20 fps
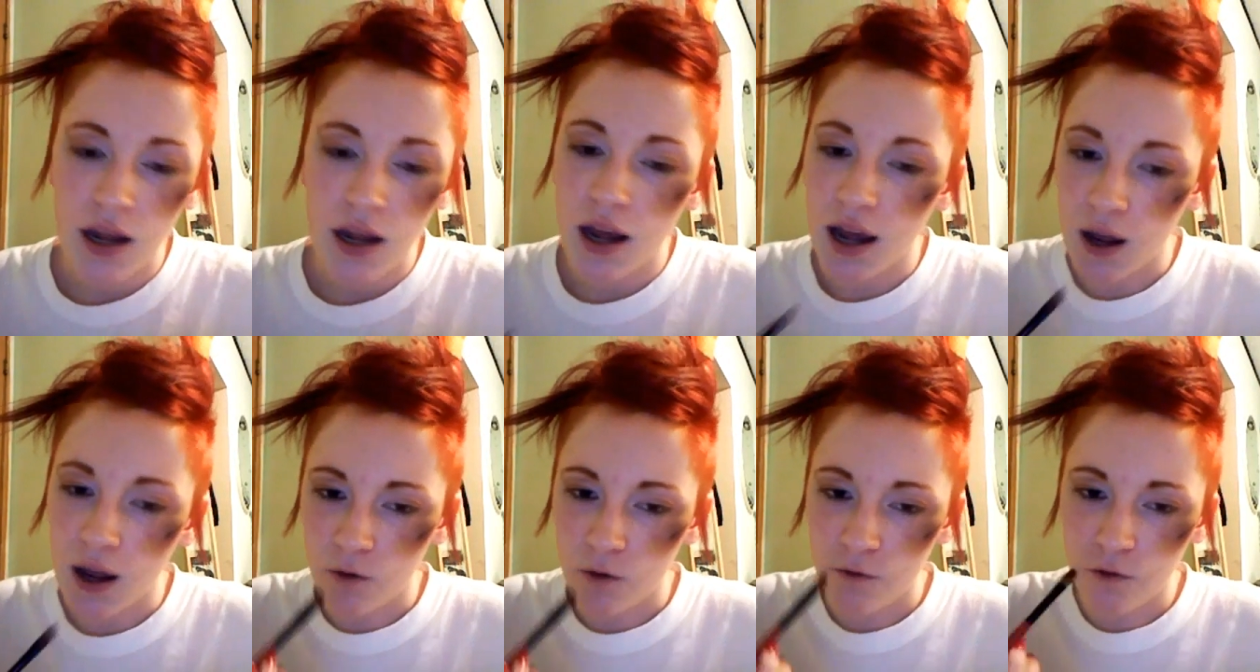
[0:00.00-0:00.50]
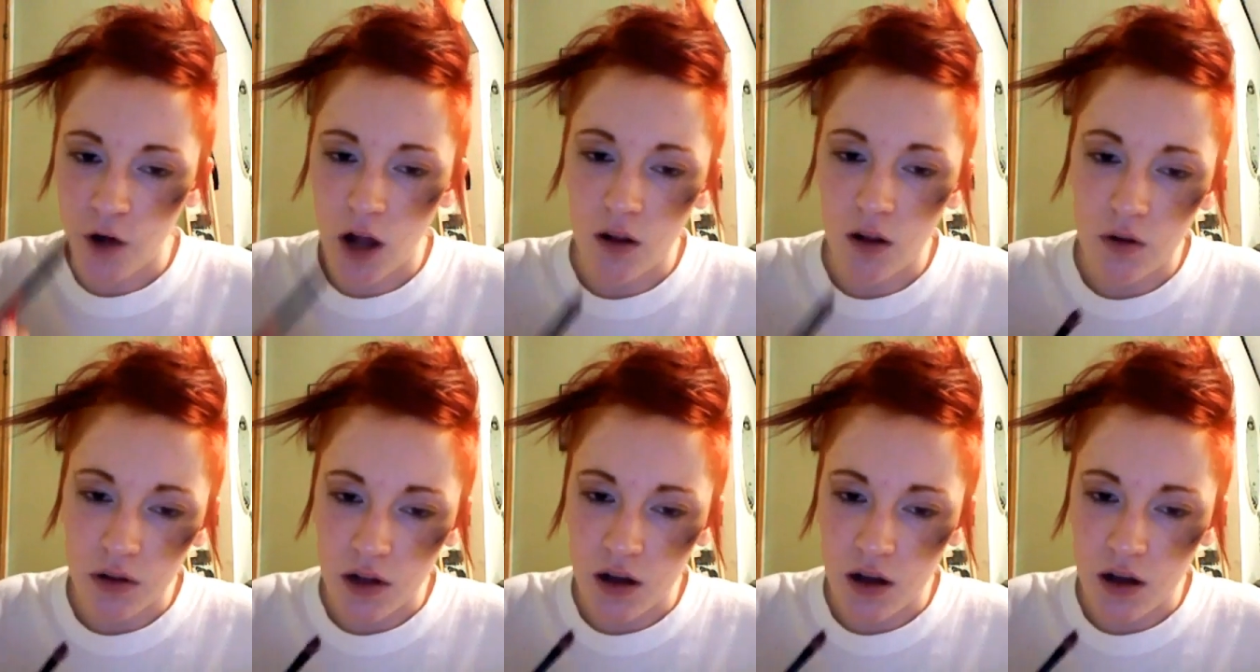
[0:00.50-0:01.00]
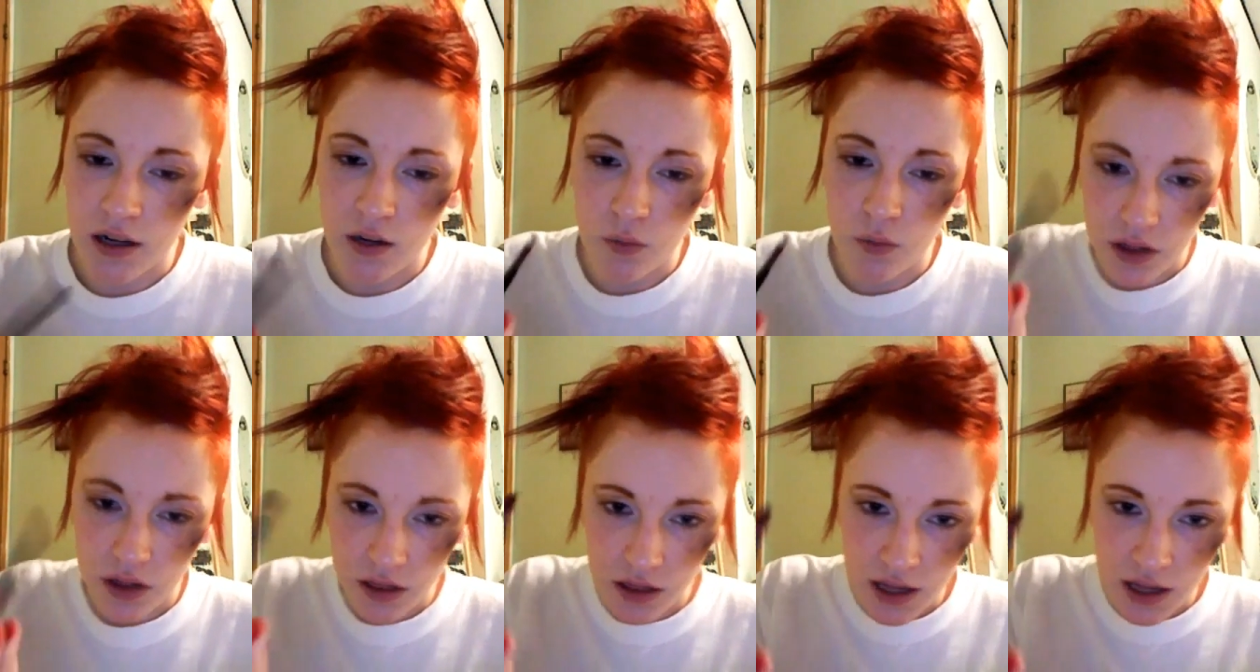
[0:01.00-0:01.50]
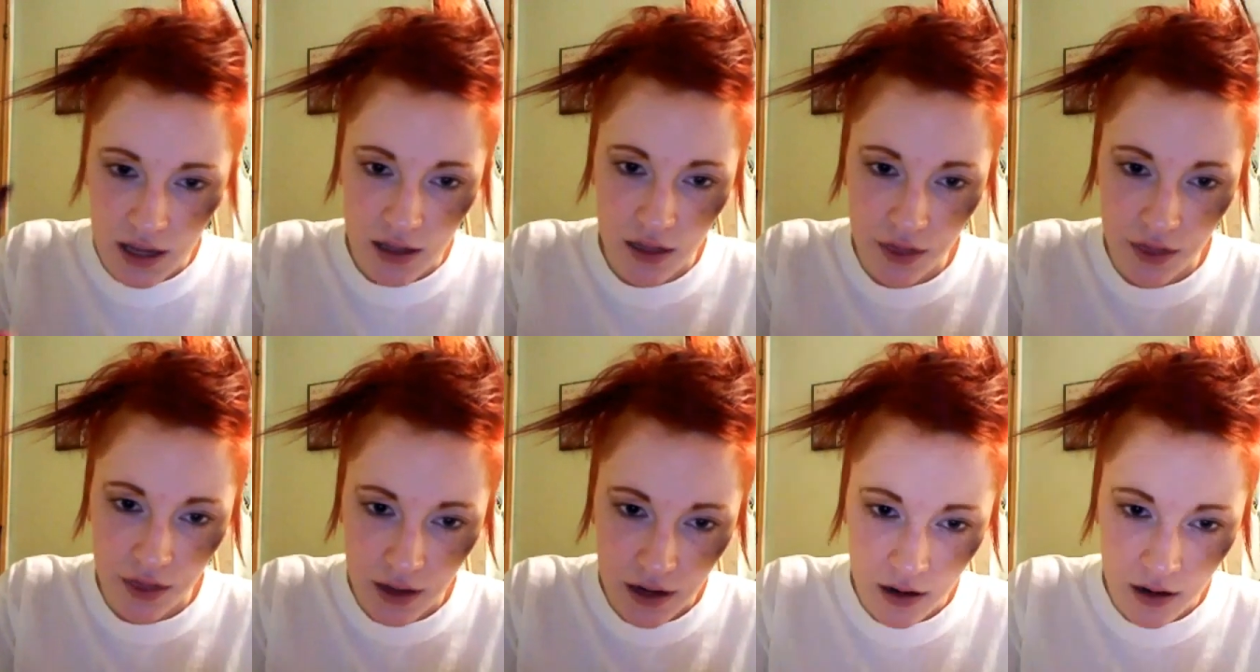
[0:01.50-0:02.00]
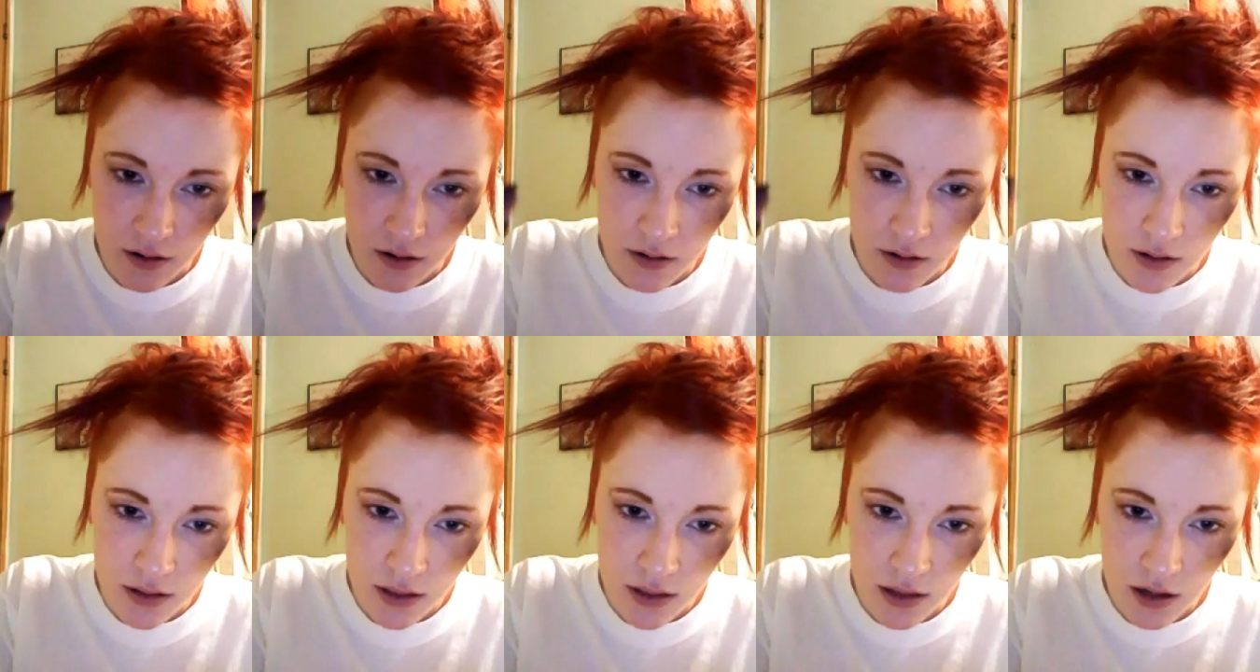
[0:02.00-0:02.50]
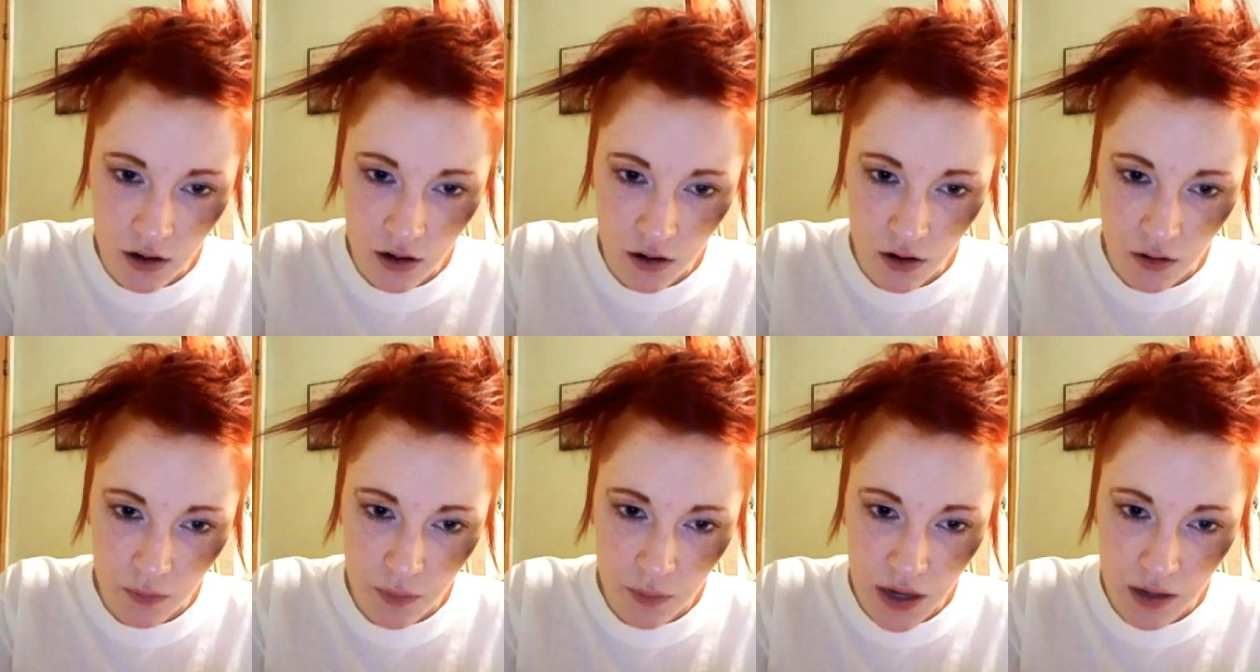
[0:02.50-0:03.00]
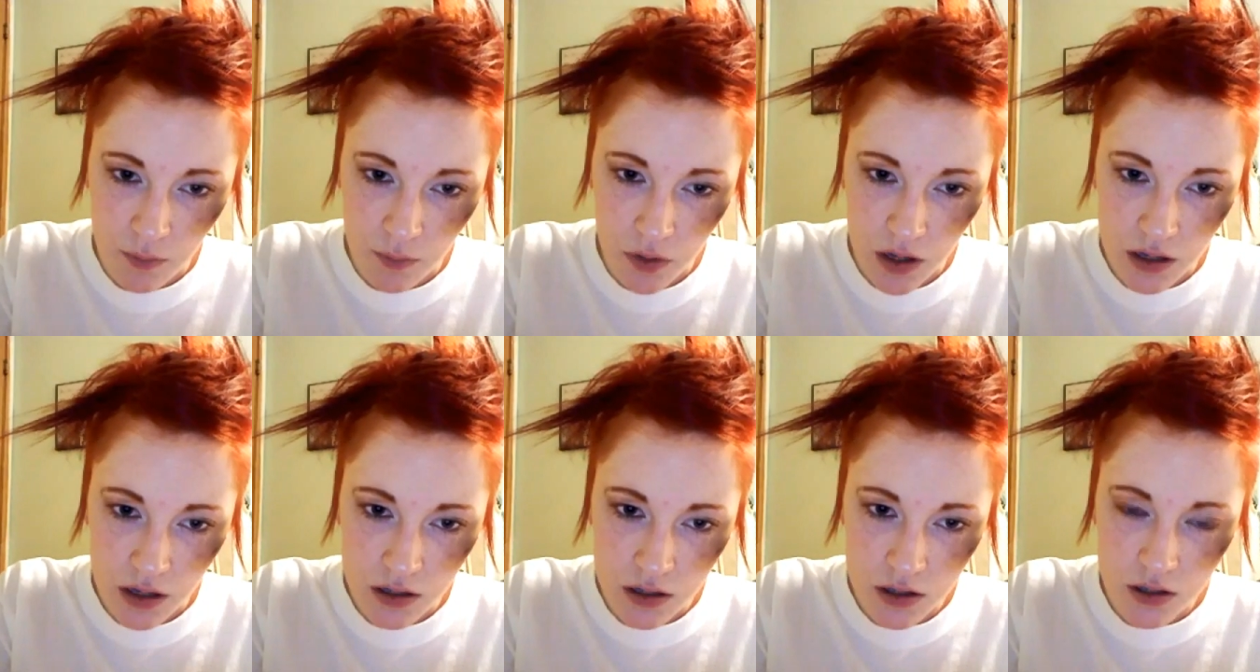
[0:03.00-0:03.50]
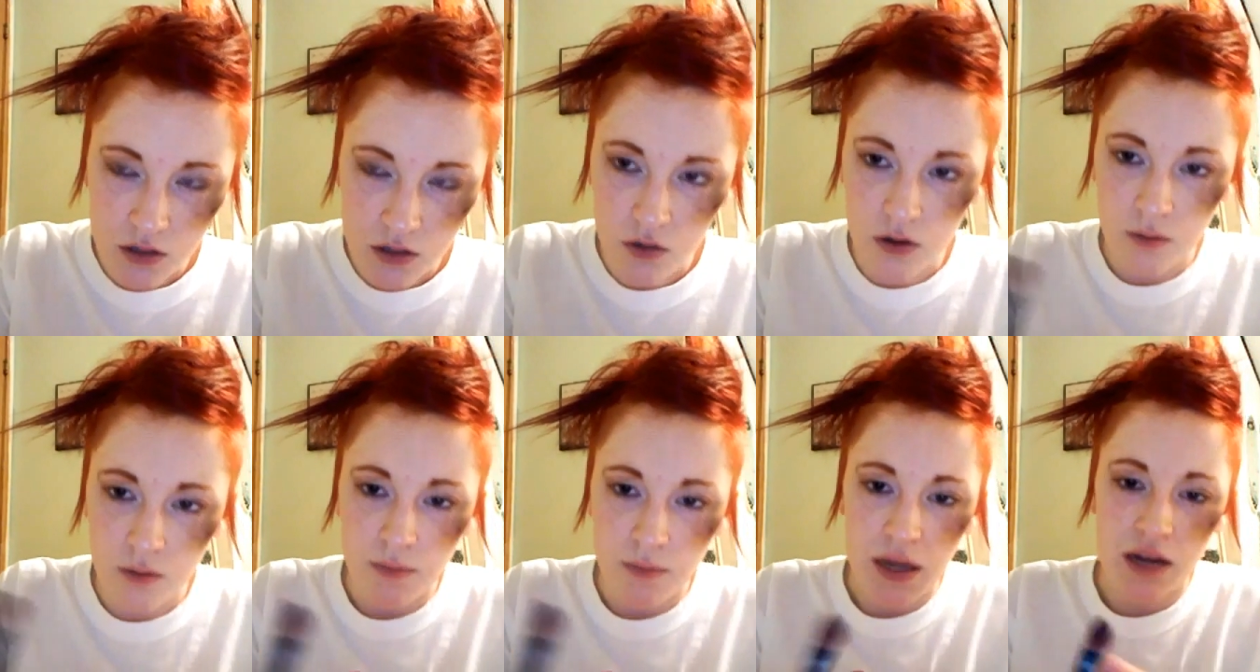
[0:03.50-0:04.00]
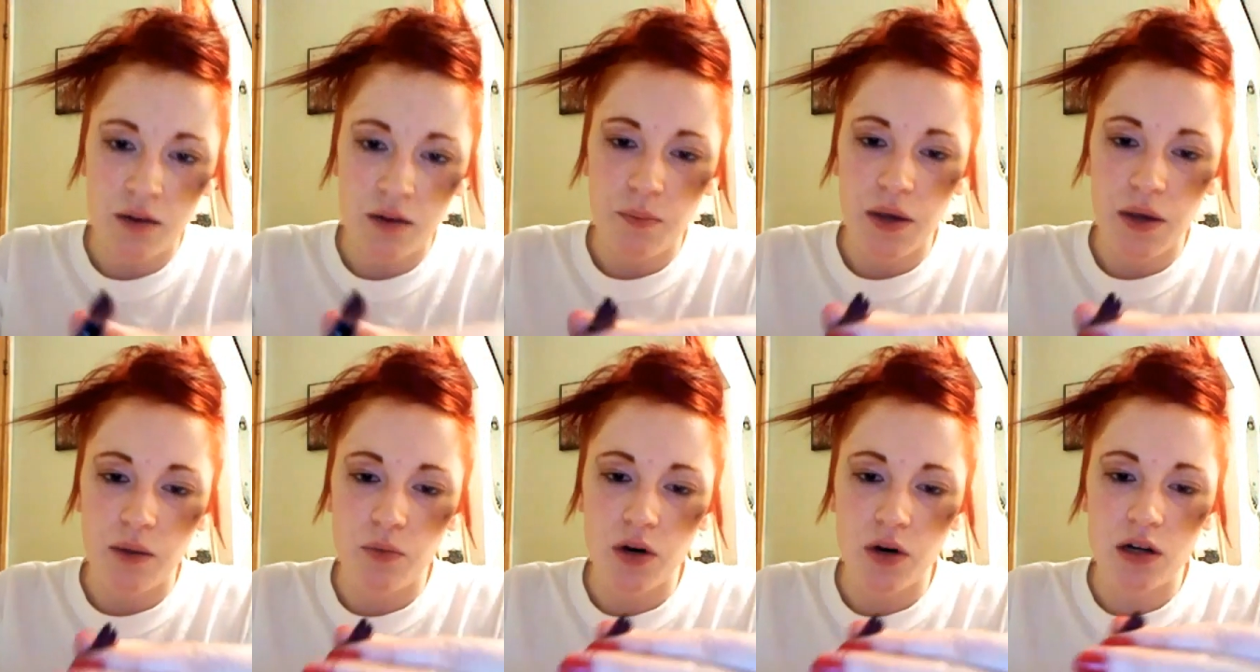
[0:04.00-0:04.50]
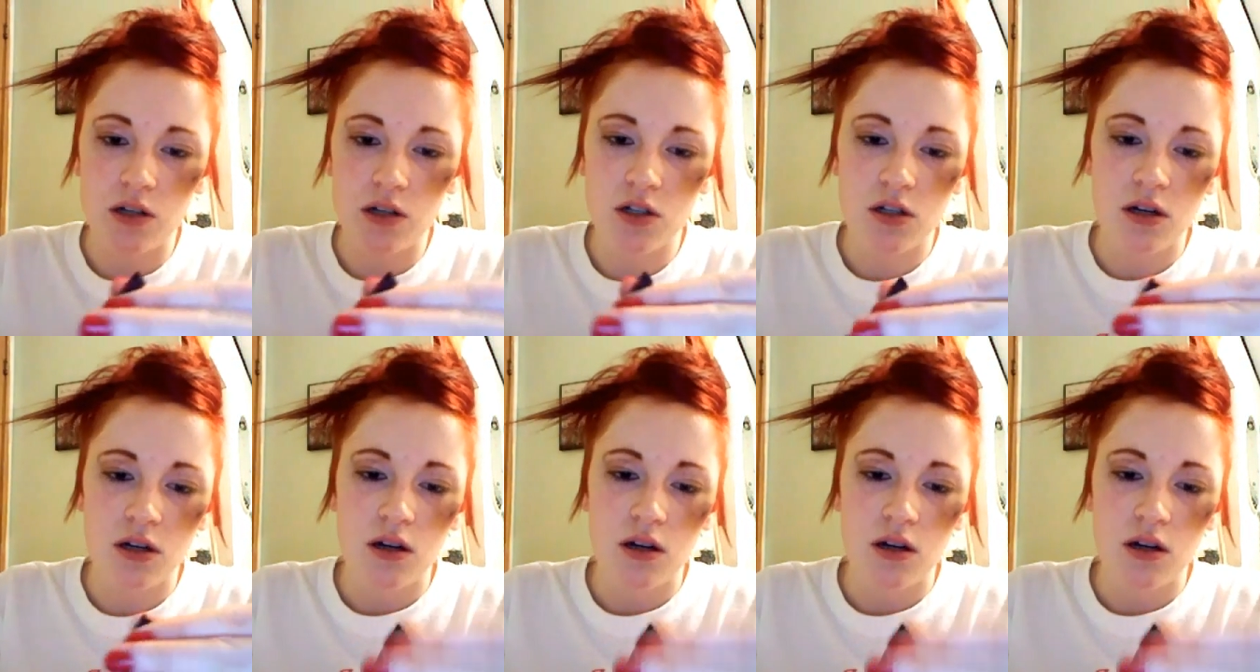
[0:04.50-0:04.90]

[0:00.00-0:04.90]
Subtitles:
and follow along it with a thinner paintbrush or makeup paintbrush.